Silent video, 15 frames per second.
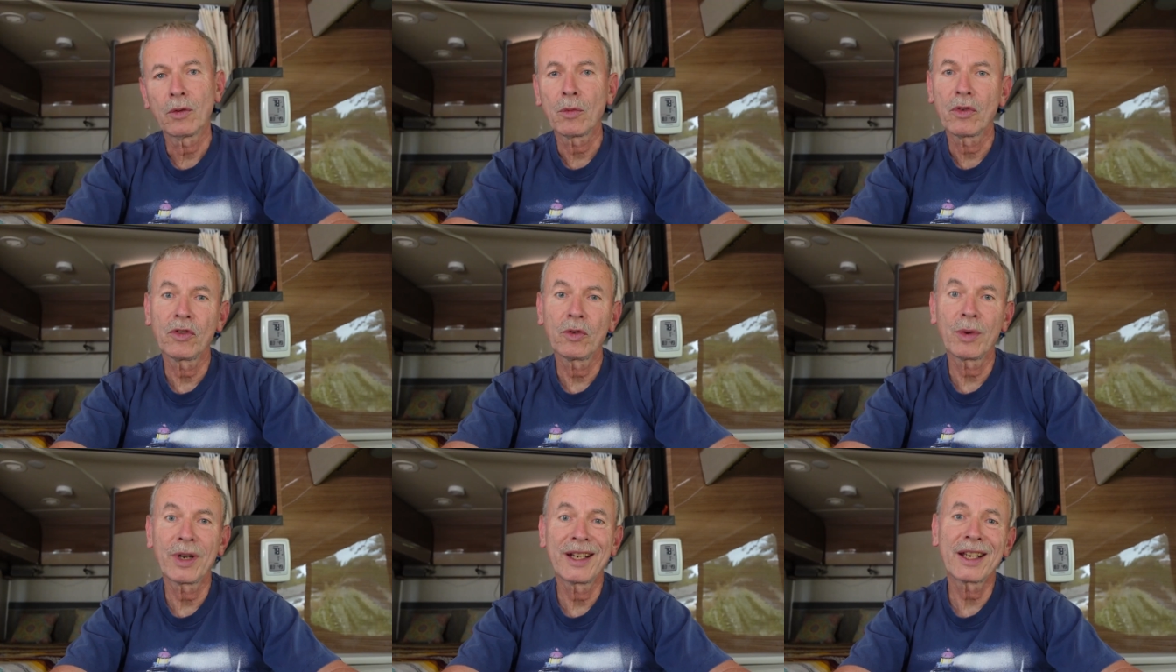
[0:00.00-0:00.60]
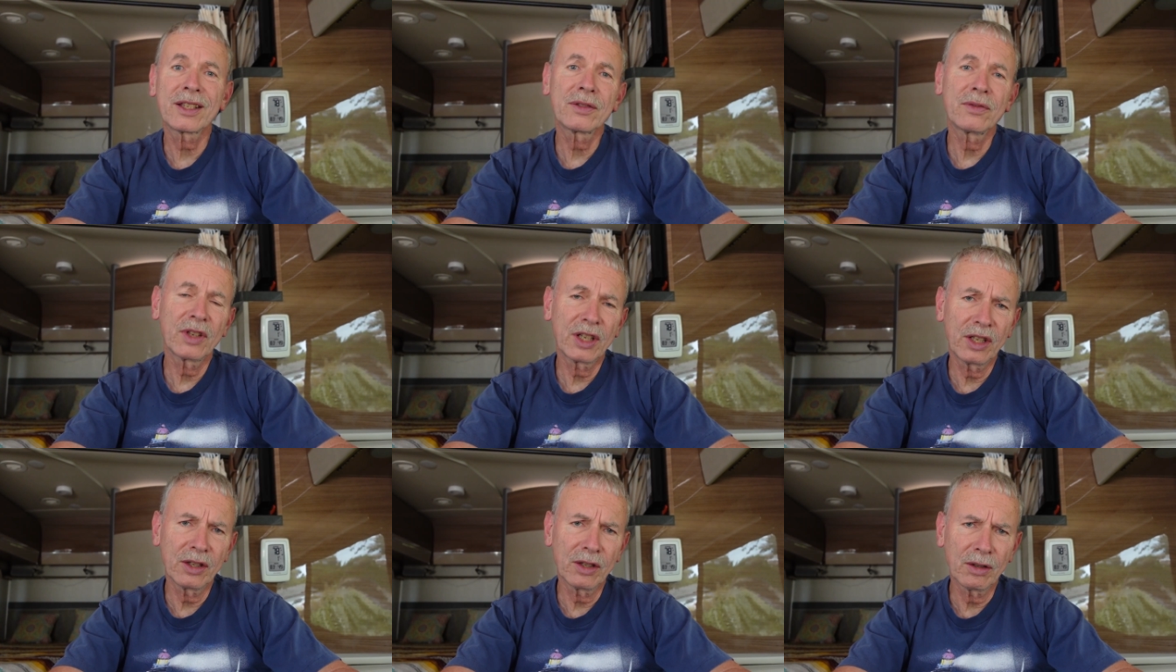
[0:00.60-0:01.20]
For my next
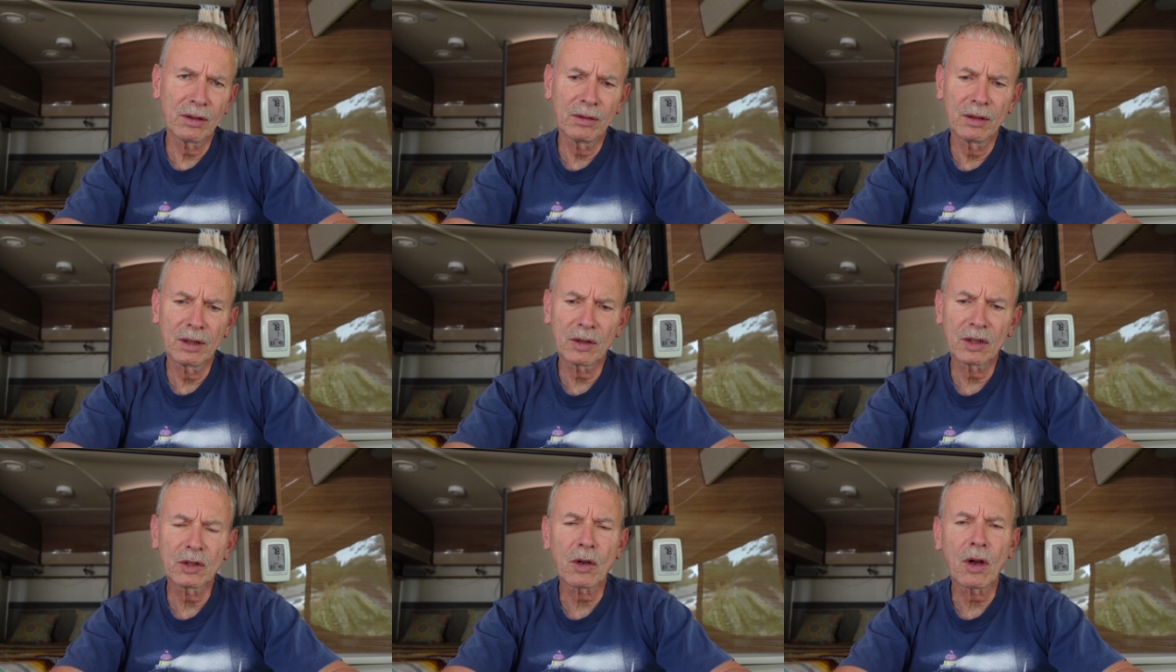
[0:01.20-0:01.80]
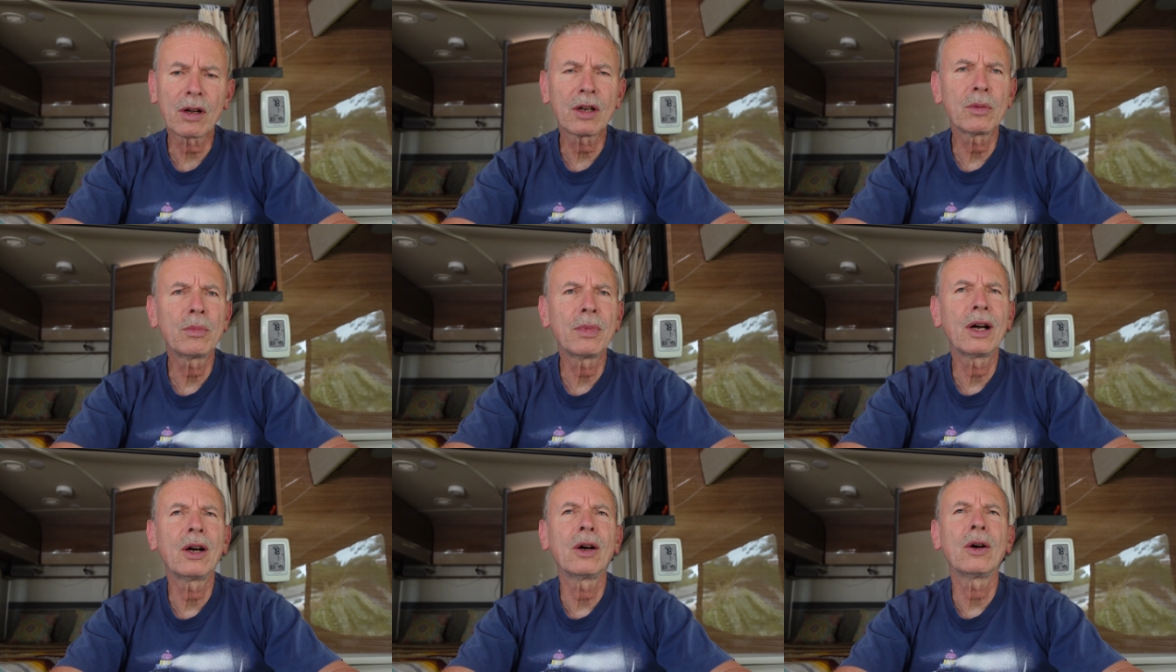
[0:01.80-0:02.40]
video, I'm going to talk
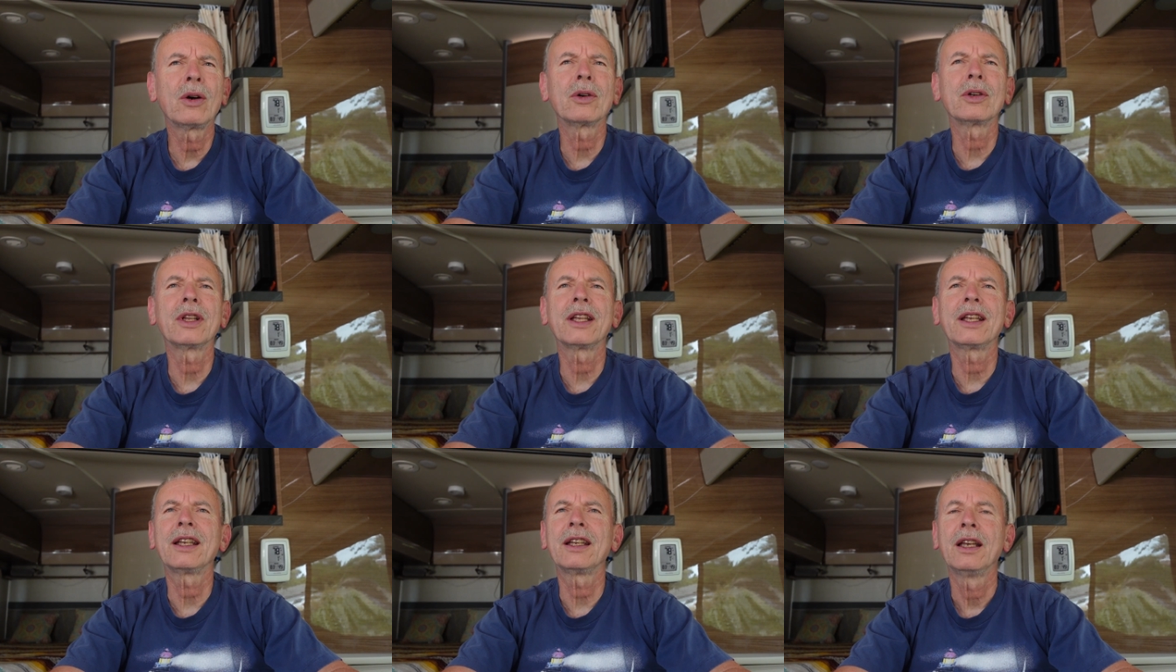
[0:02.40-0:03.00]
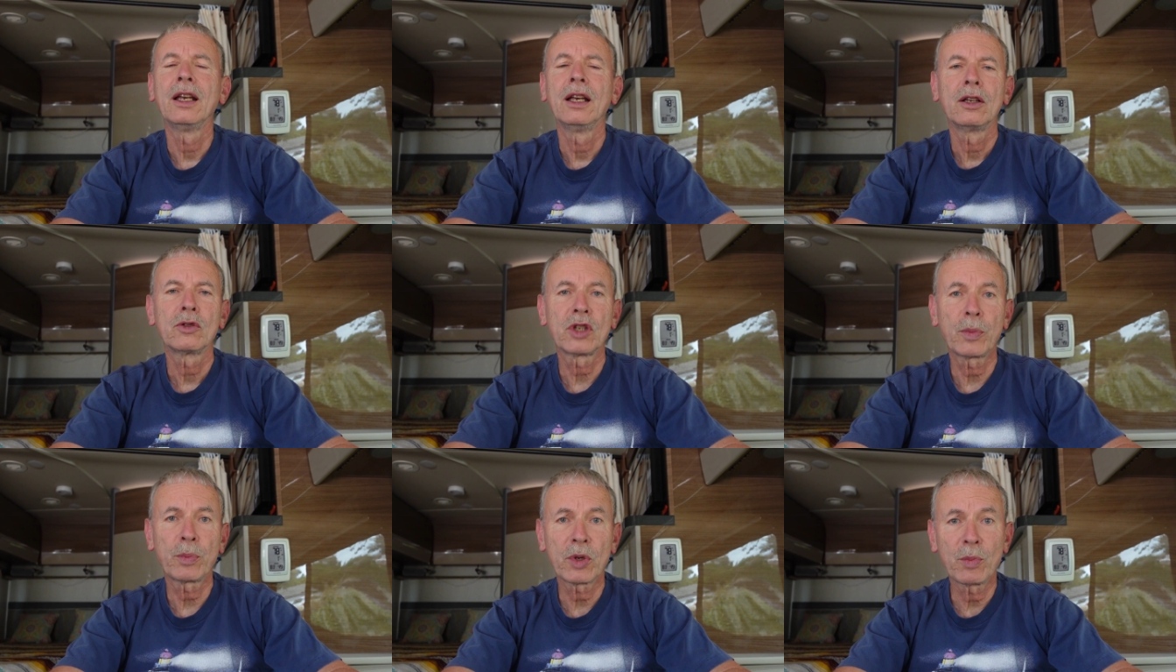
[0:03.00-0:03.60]
about a
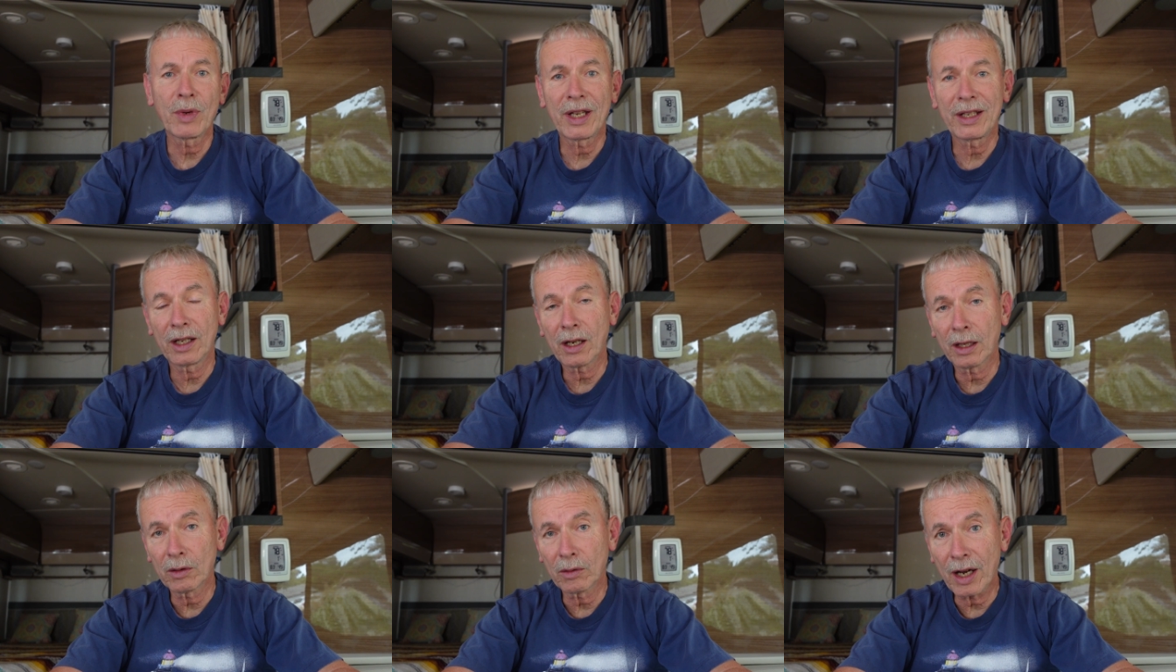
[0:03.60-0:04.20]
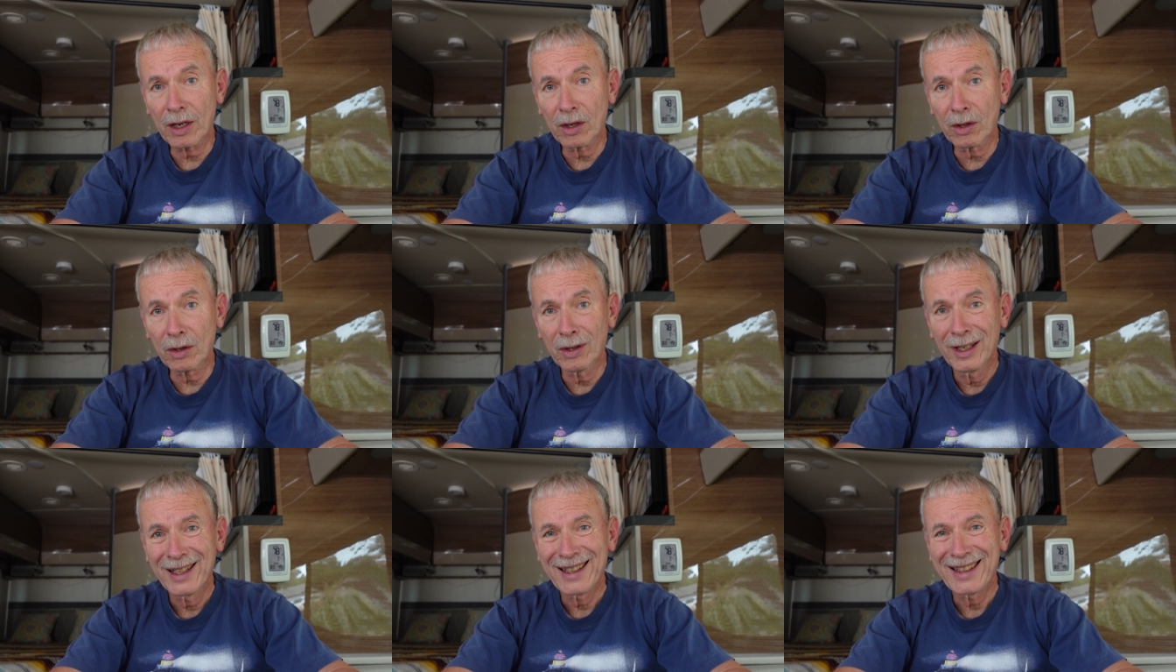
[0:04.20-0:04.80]
trip we made to
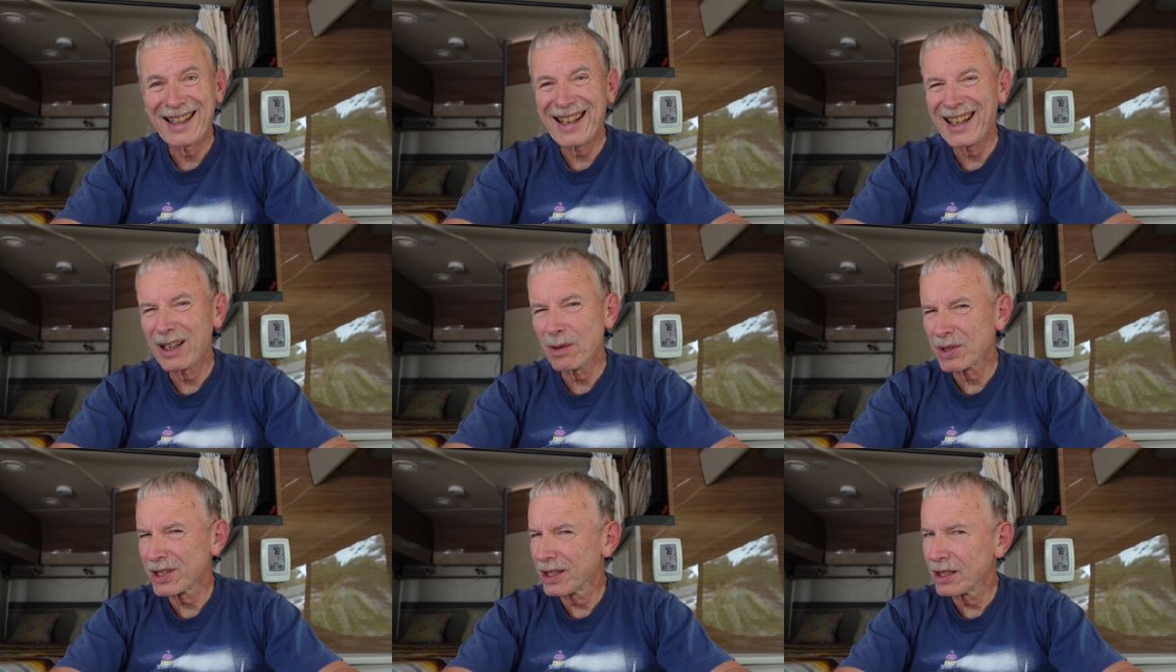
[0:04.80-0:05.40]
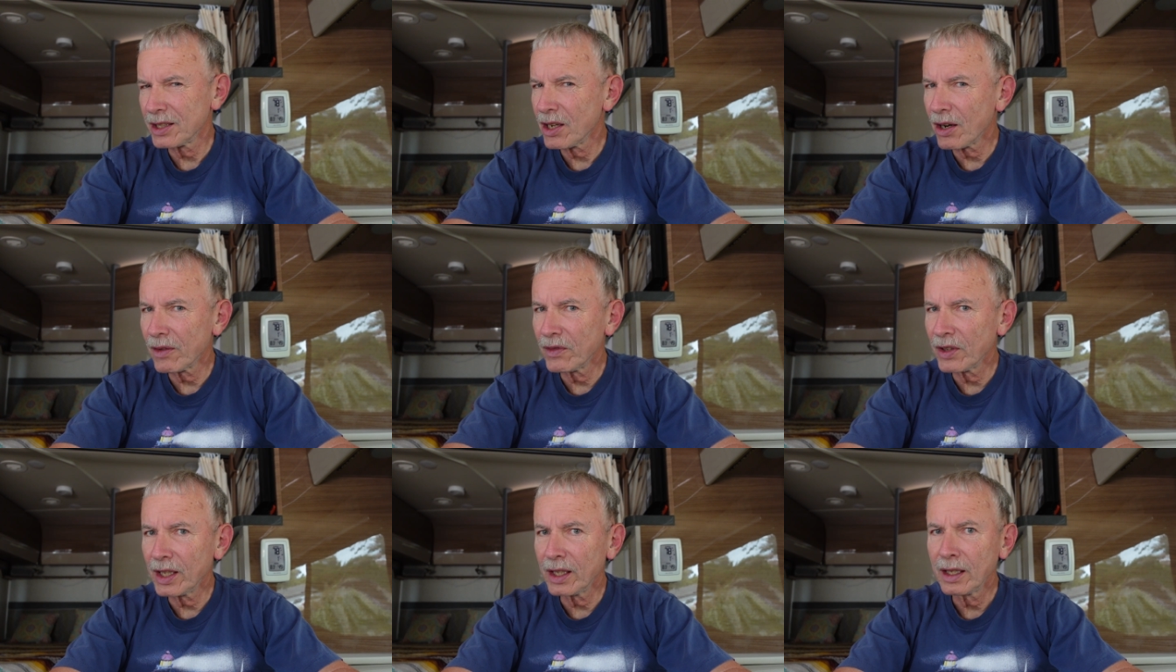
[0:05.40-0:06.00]
Colorado. Yeah, it wasn't in the
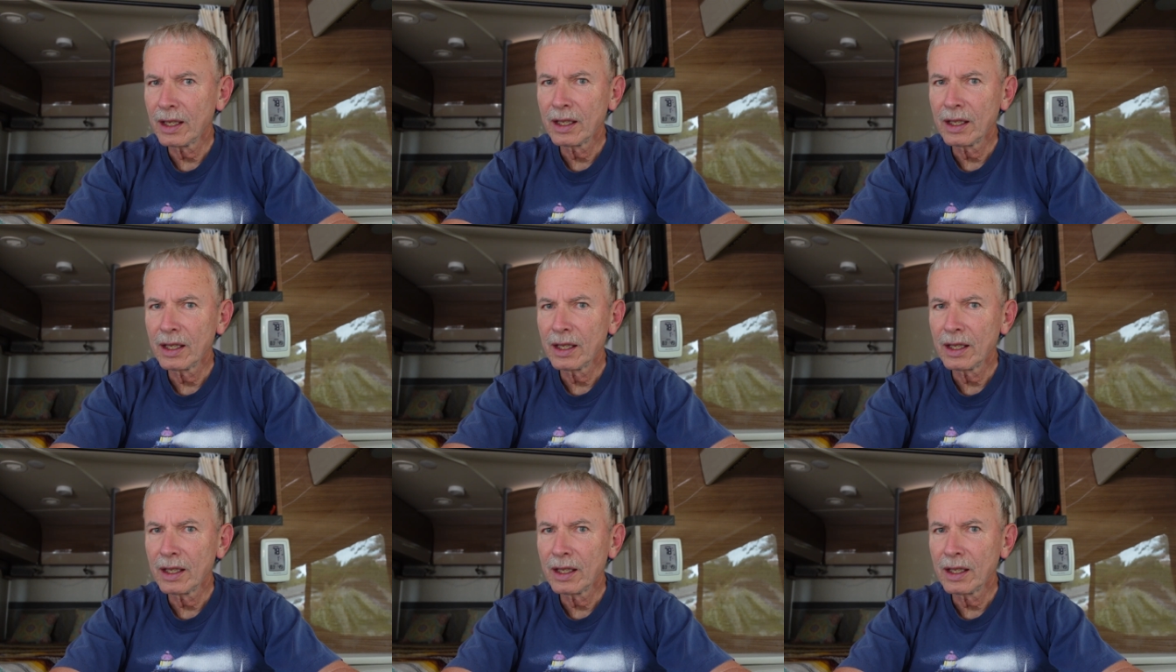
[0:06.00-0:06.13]
RV.